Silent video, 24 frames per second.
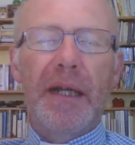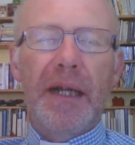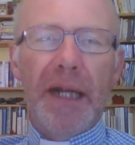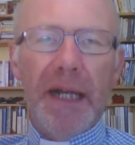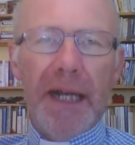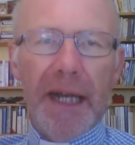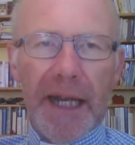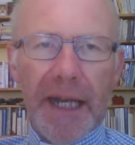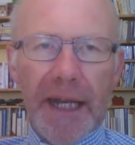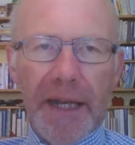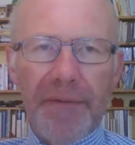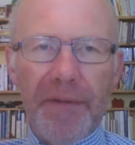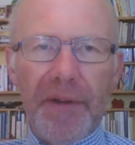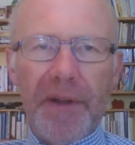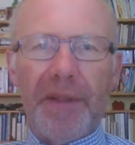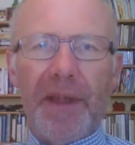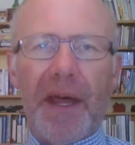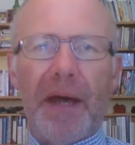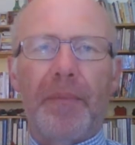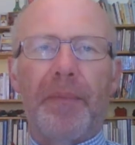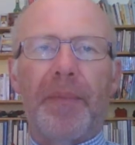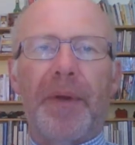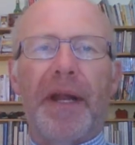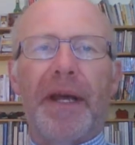Leaving
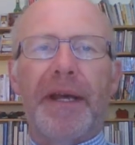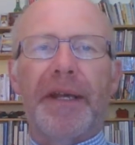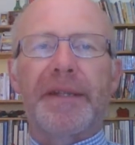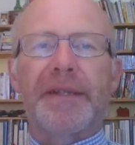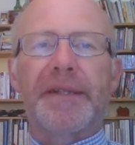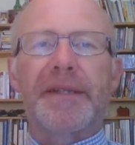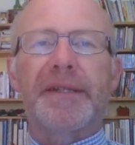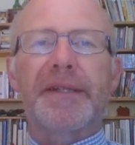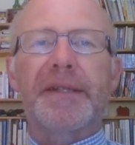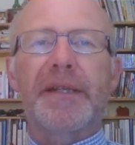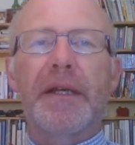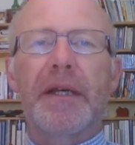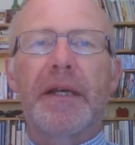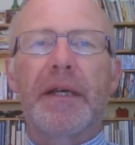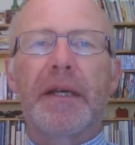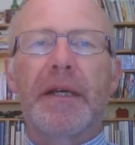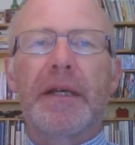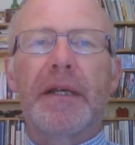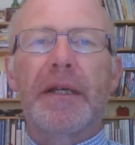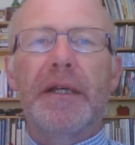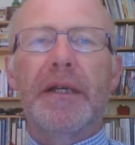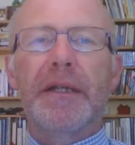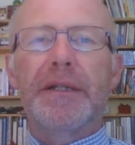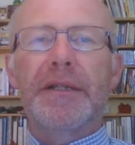that place,
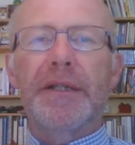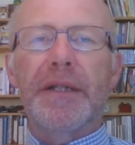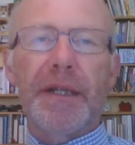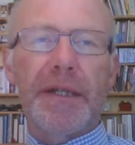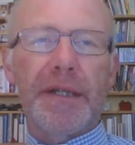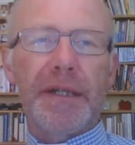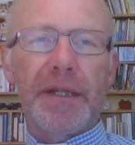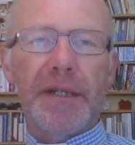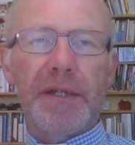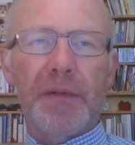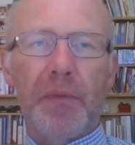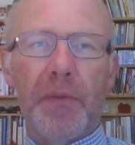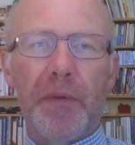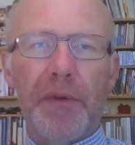Jesus